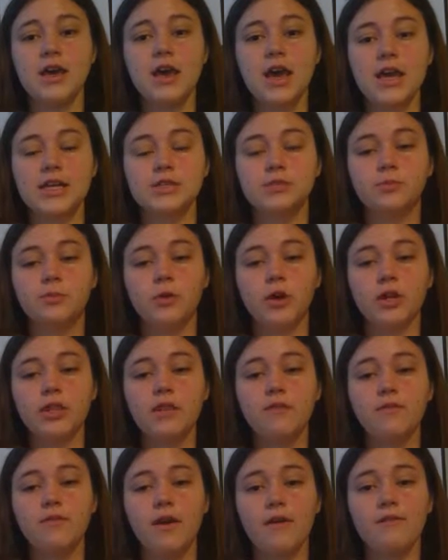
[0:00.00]
exploring
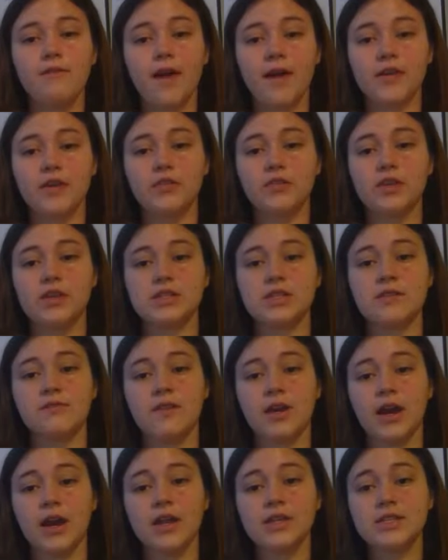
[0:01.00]
the effectiveness of
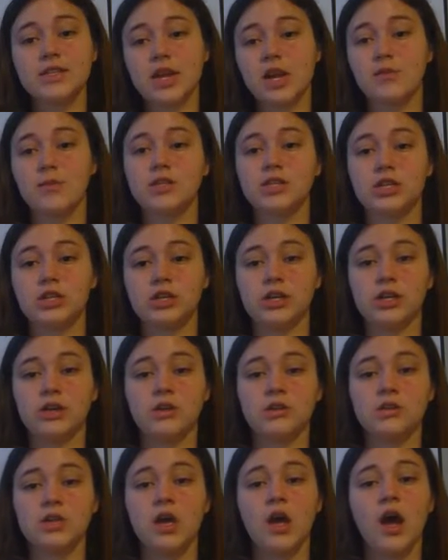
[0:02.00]
various
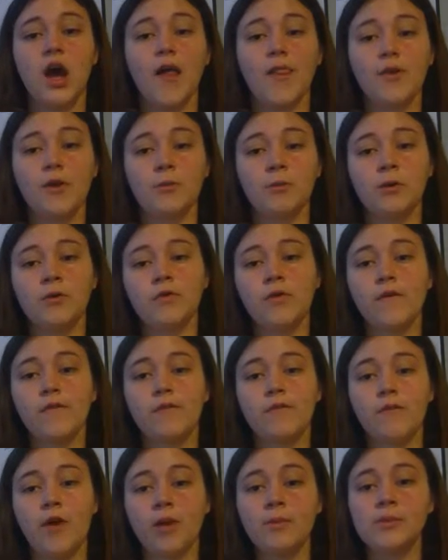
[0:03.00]
nanomaterials on the removal of
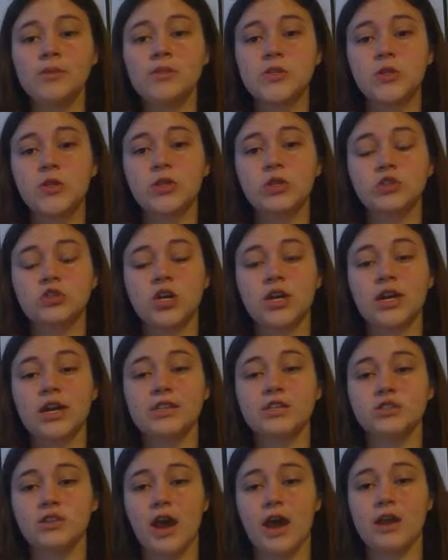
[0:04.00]
the pharmaceutical drug
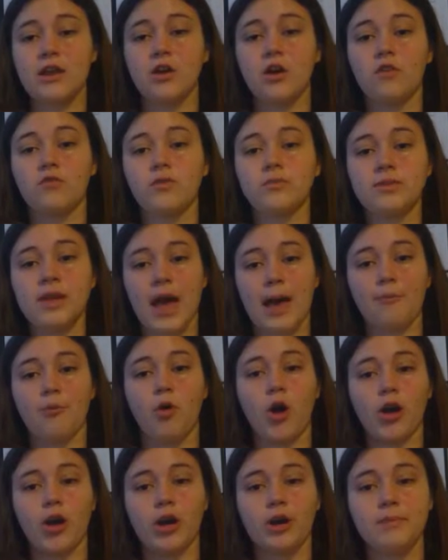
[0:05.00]
estradiol from tap
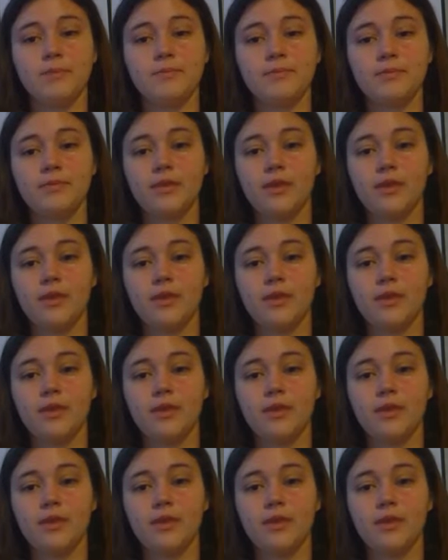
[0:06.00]
water.